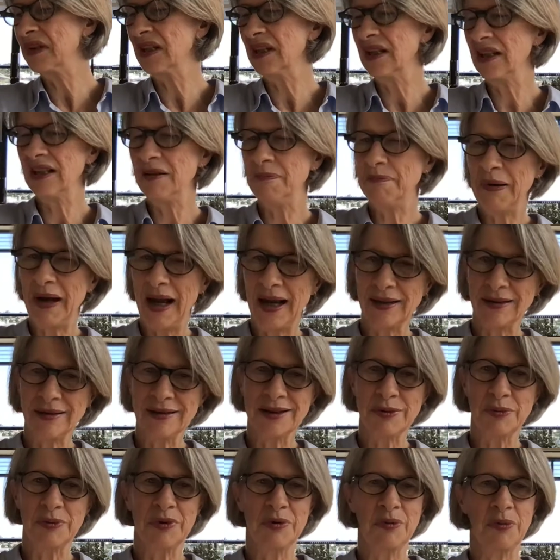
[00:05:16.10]
he
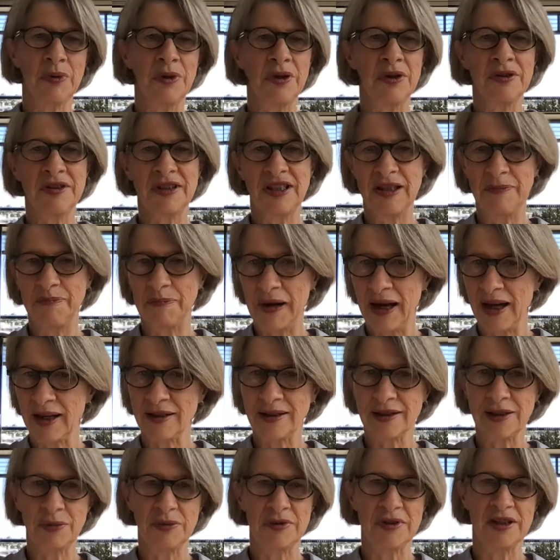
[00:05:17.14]
battles with words, he
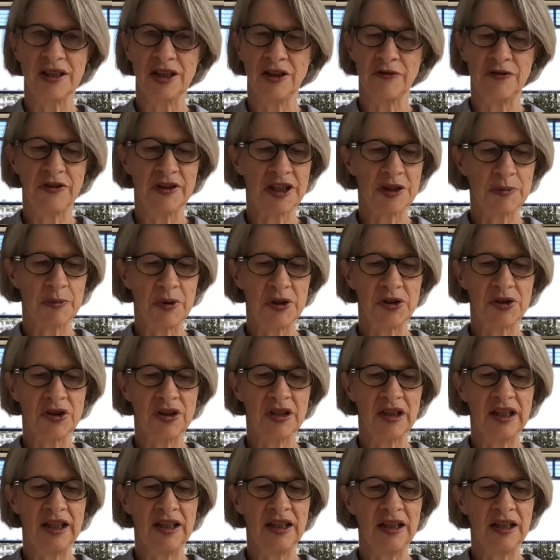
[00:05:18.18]
battles with
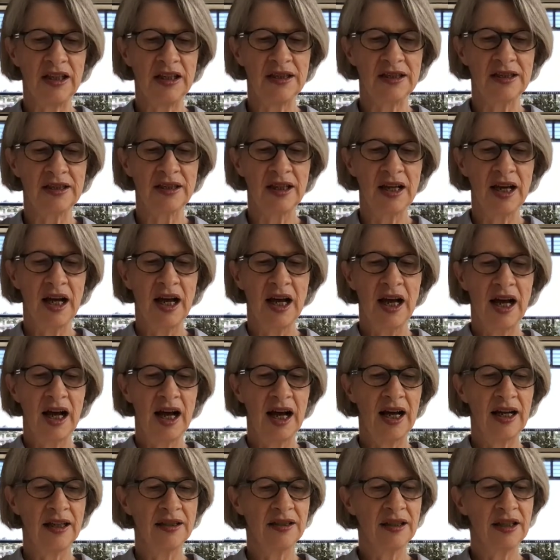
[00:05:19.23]
self-expression, he is
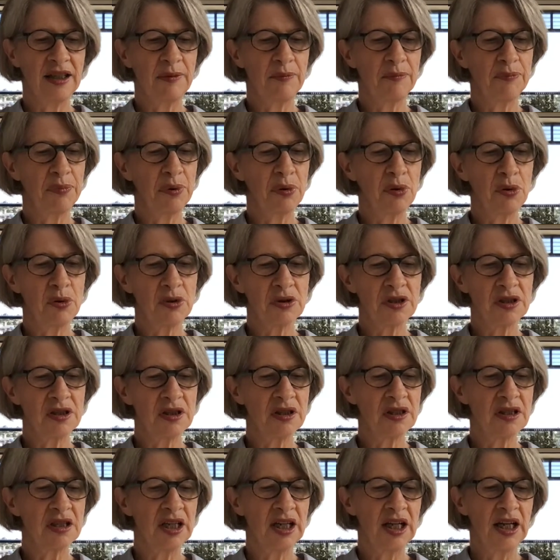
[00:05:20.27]

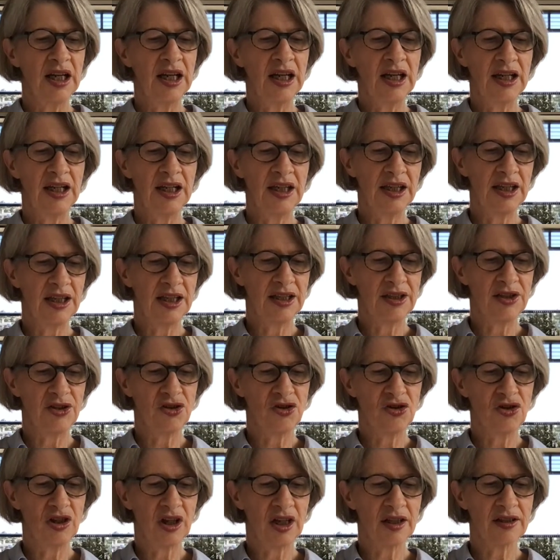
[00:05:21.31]
unimportant, he is
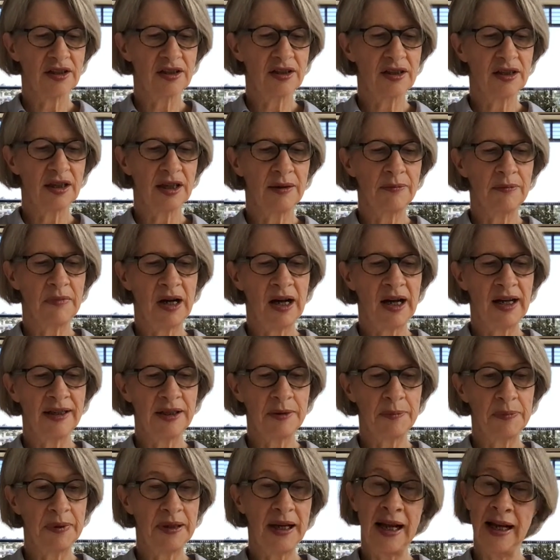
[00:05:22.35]
just a
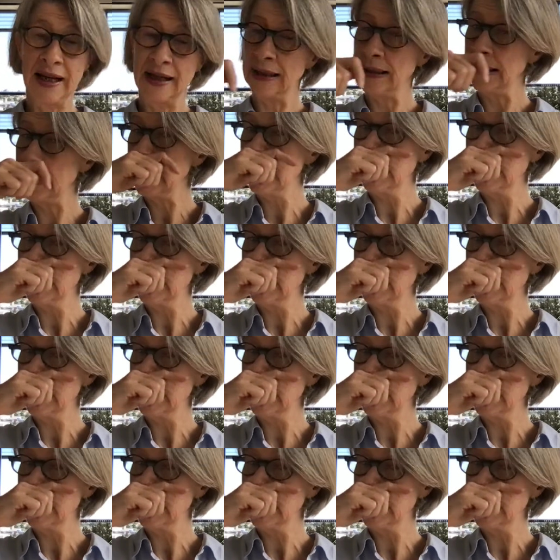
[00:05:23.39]
minor player,